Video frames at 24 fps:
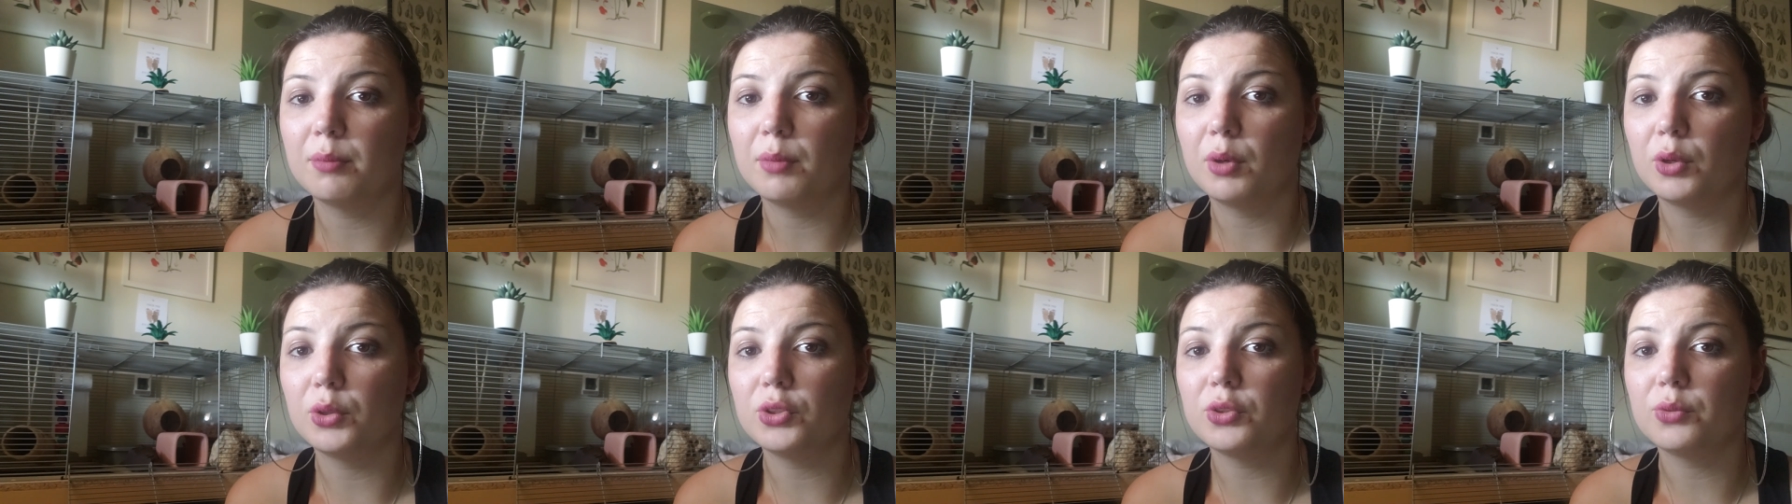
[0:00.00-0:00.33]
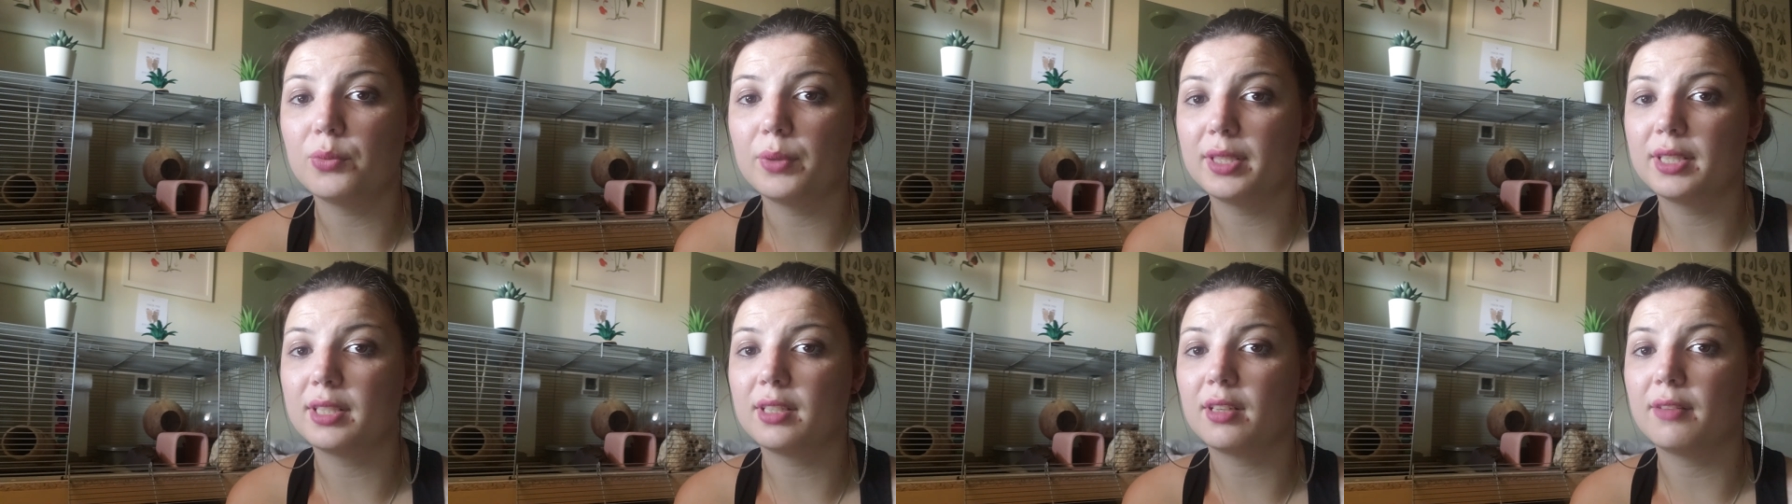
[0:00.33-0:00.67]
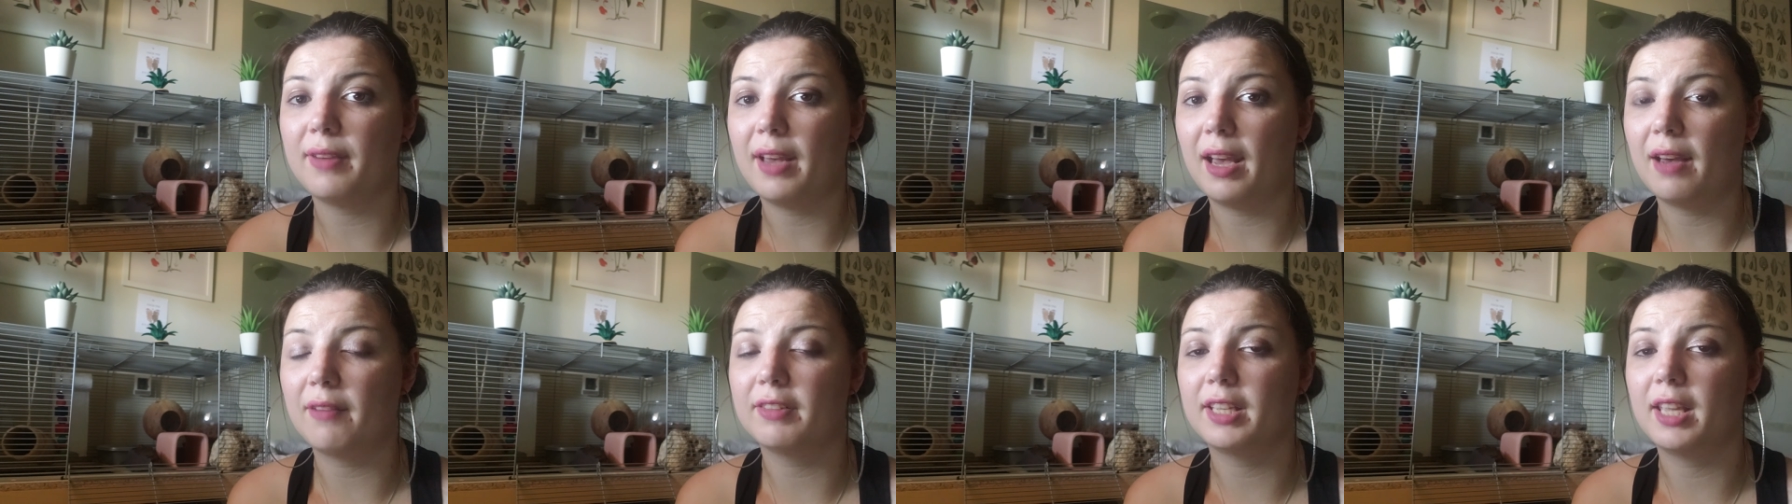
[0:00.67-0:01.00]
most risk of
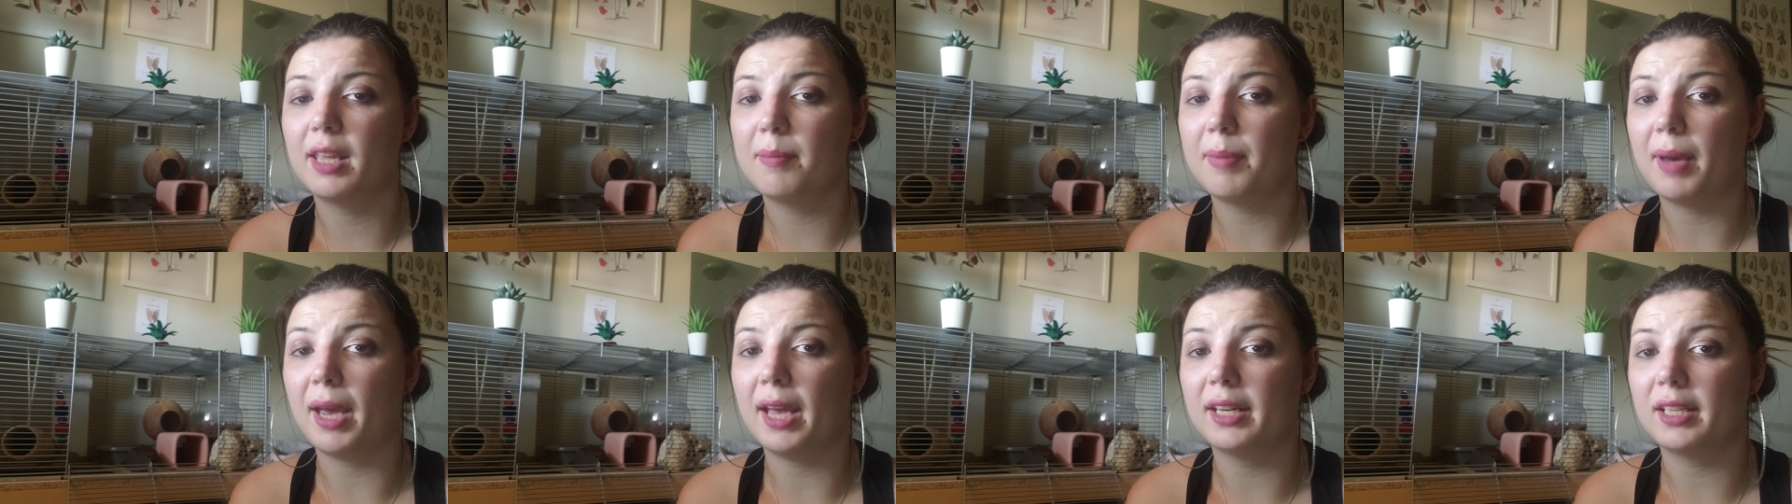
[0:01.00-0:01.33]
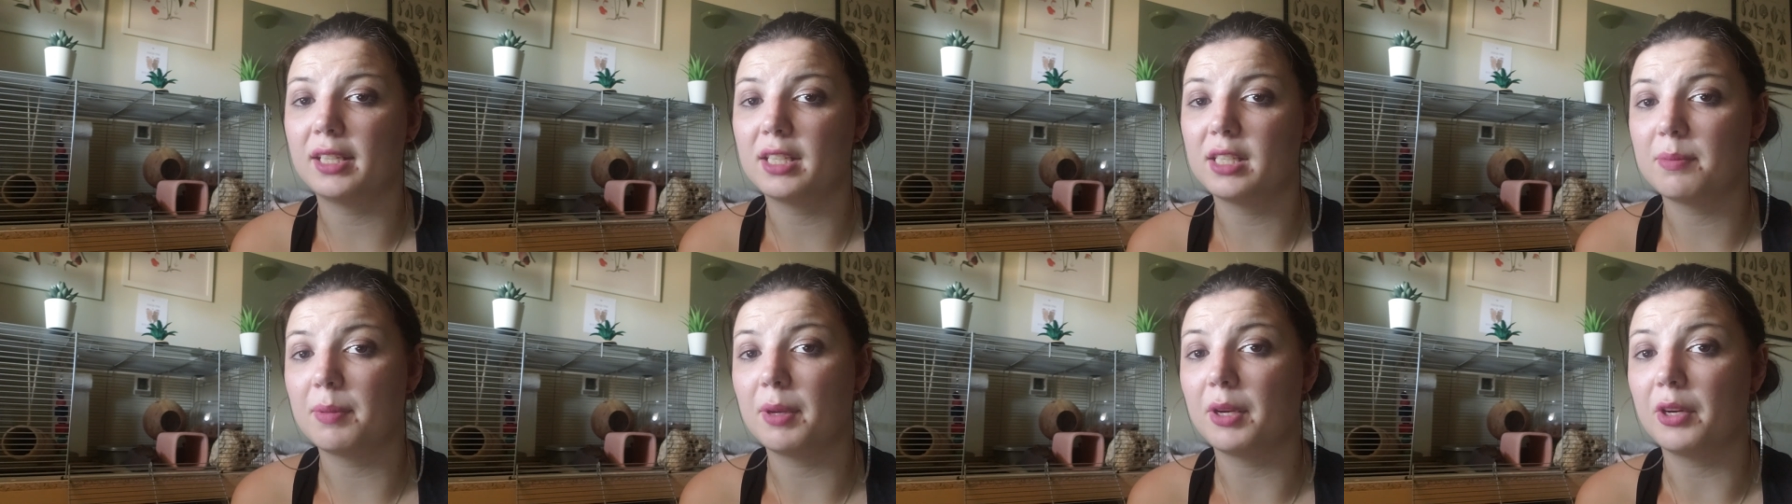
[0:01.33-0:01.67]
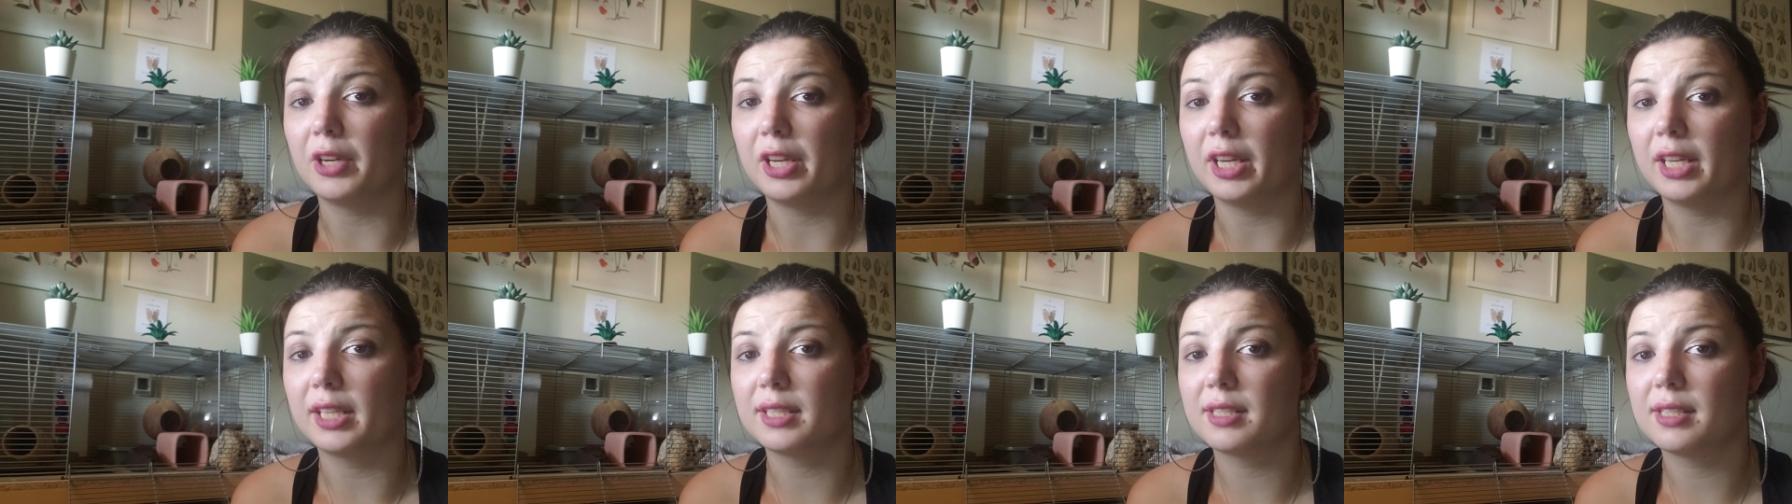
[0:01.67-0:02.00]
having a bad
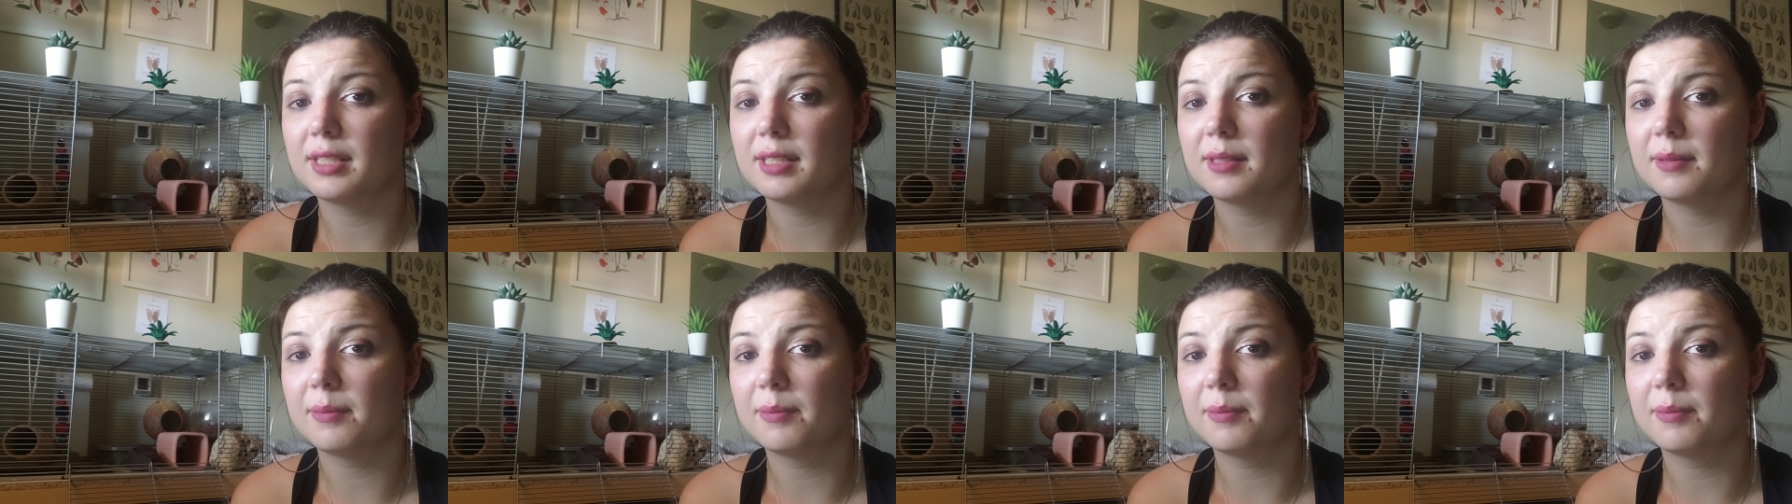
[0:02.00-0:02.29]
experience.